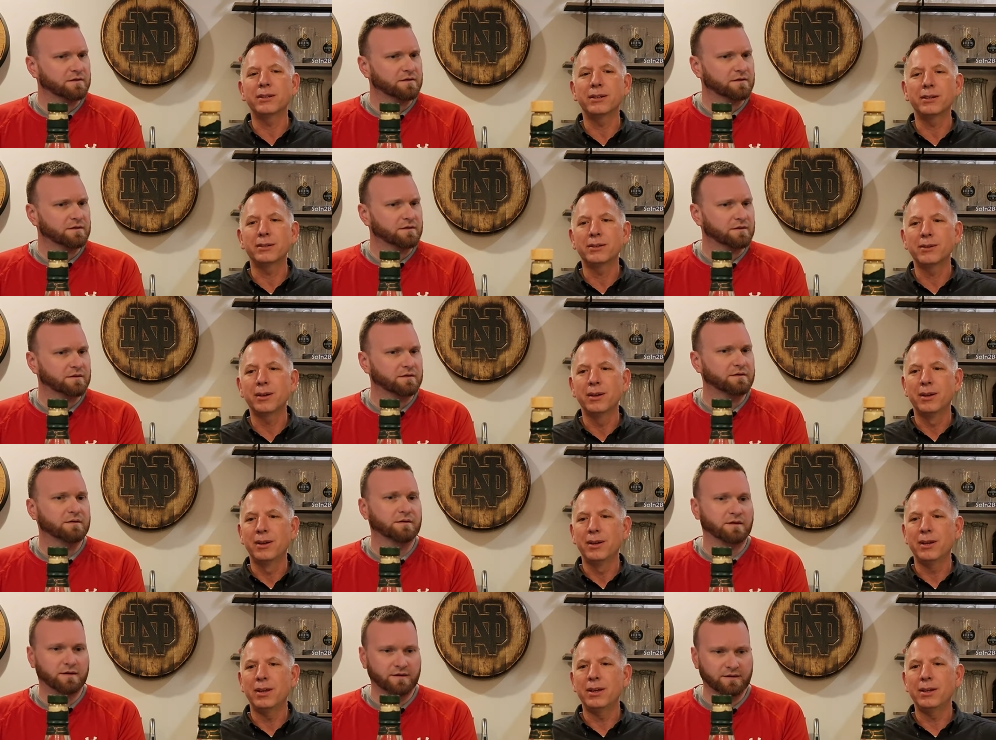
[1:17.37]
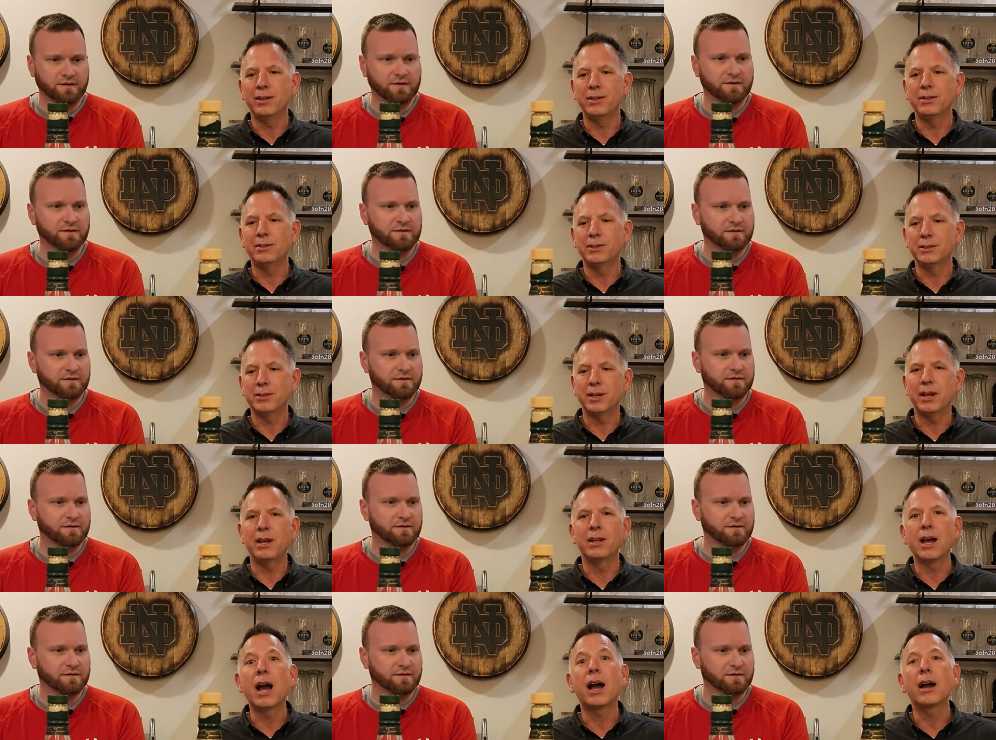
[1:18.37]
Speaker 1: and it is
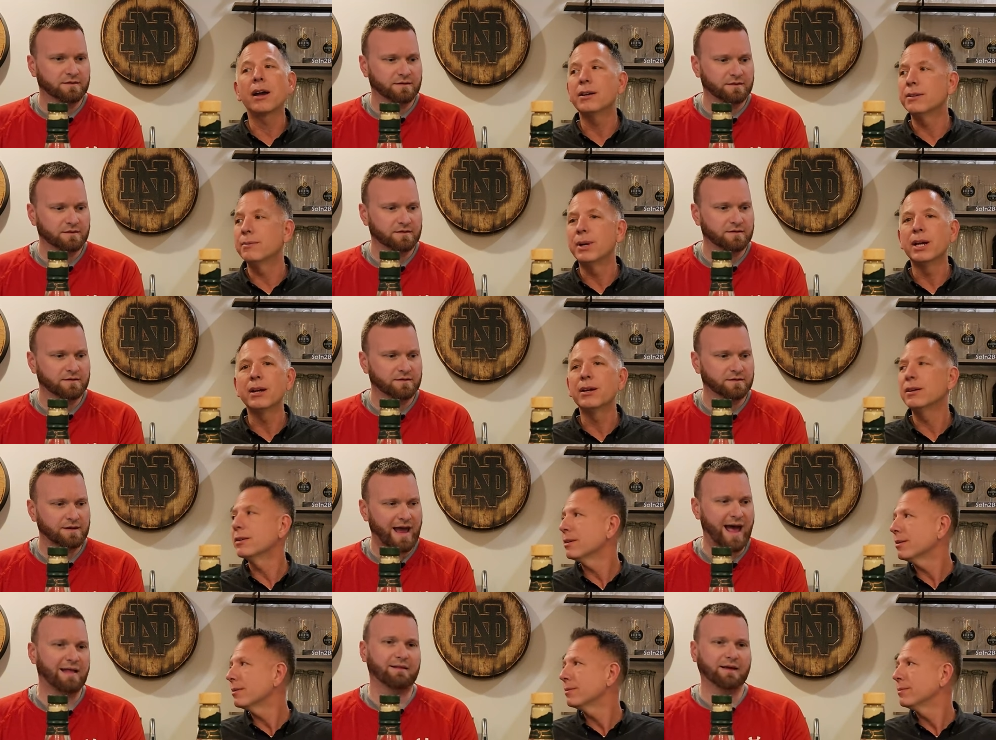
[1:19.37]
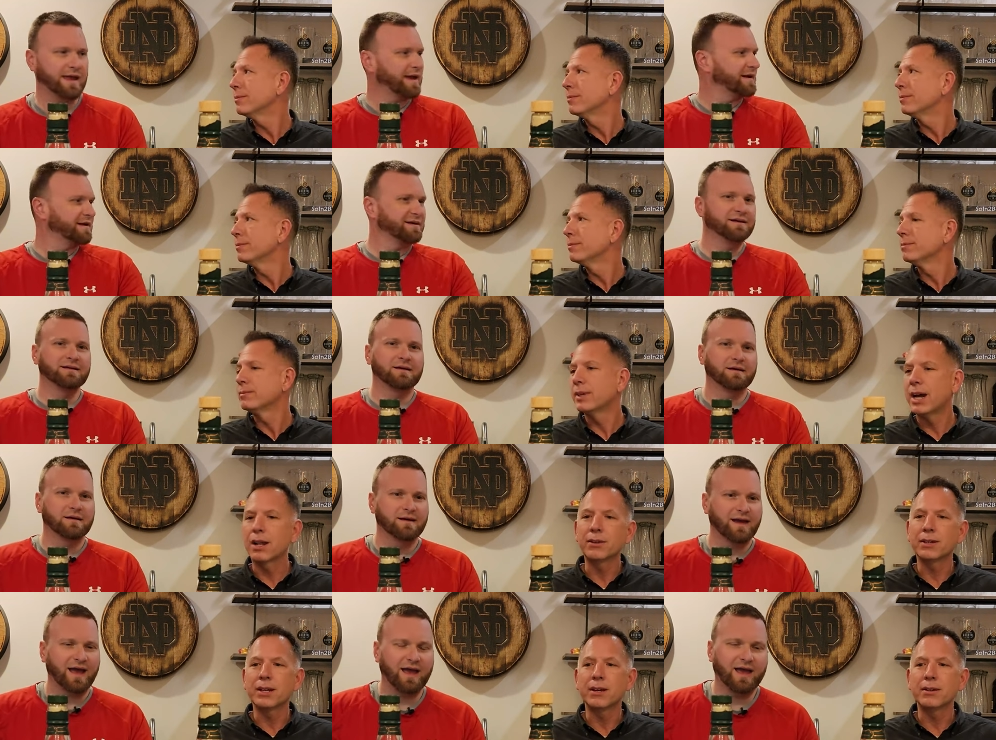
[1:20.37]
in high demand.
Speaker 2: Allocated.
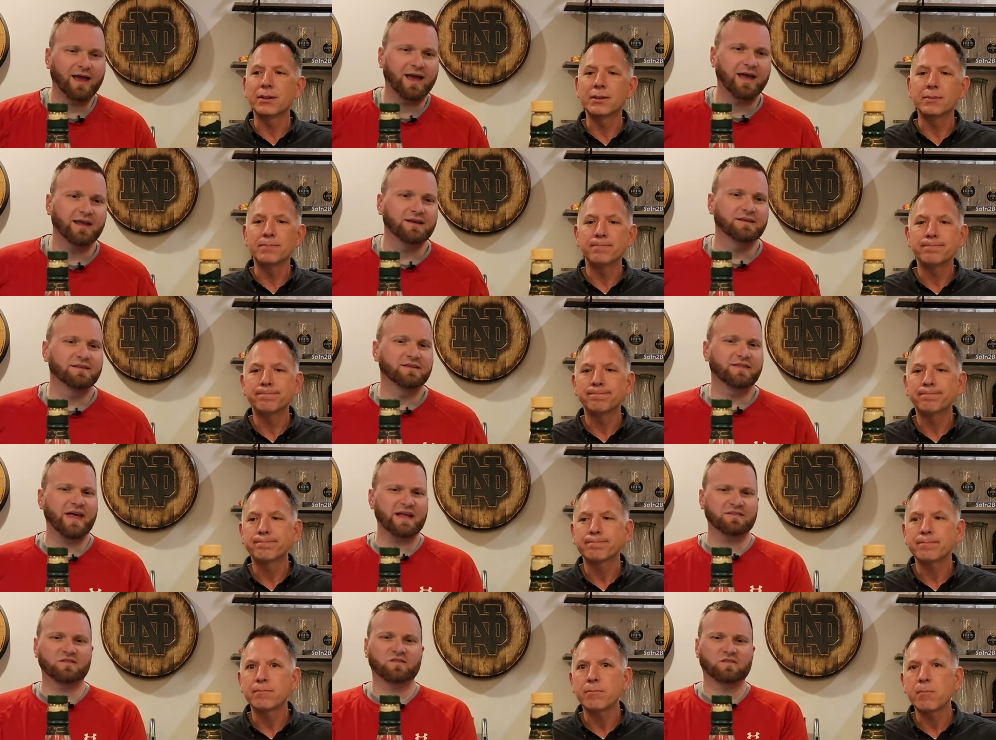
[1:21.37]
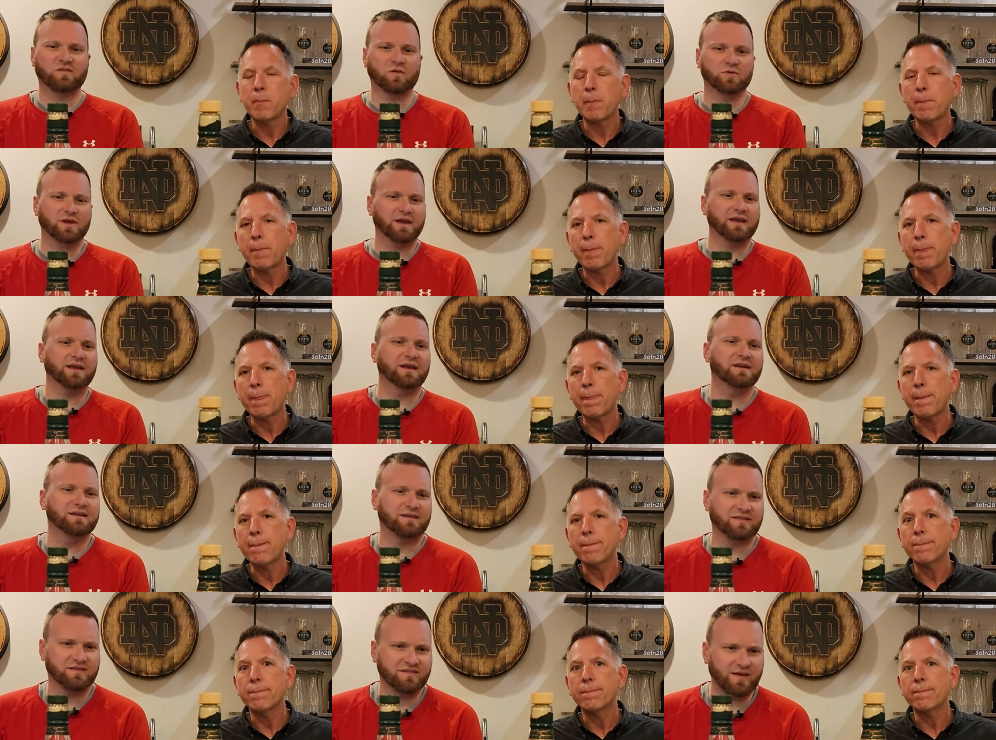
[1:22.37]
Allocated. And, and that's so. Digging
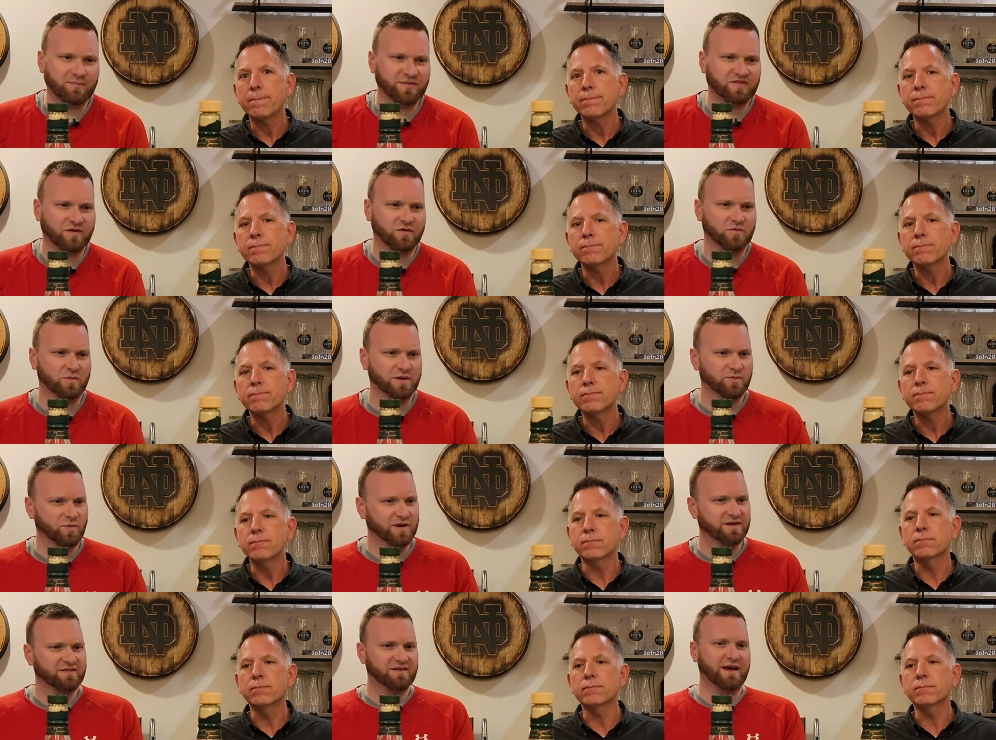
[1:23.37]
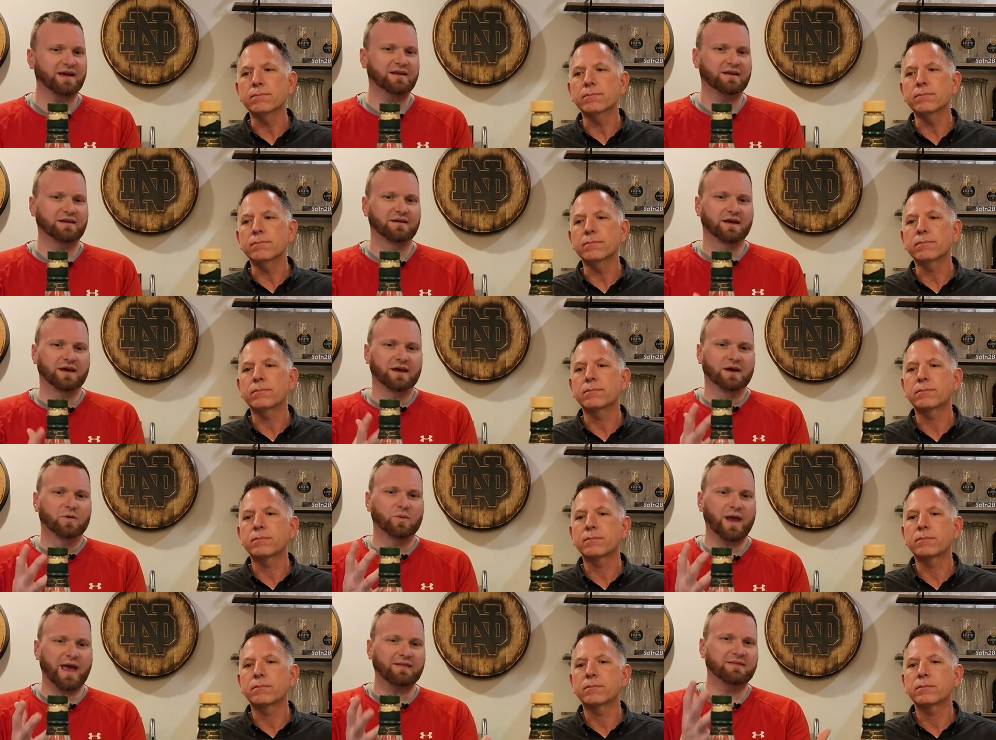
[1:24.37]
into this episode, we we decided
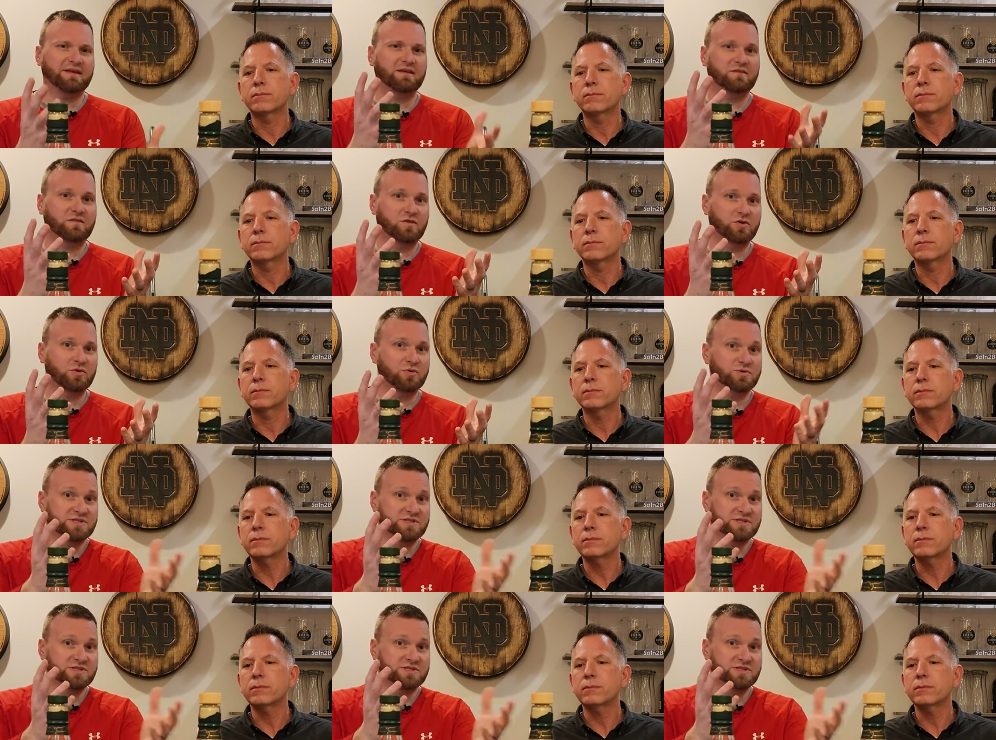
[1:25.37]
we had these two